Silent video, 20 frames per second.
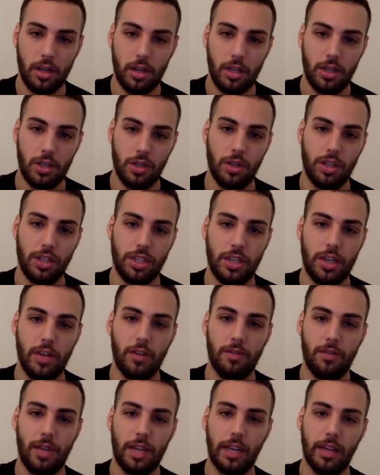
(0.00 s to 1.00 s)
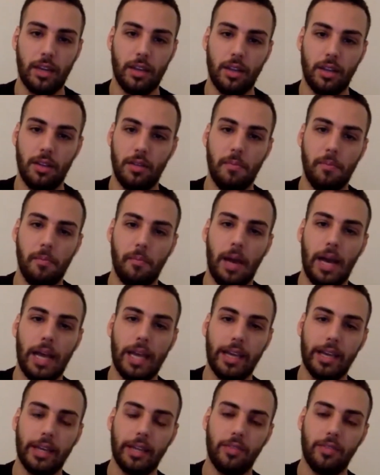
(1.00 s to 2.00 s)
so instead of like
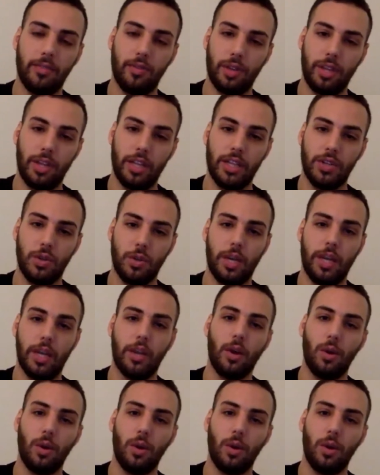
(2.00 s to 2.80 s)
buying it for that so that it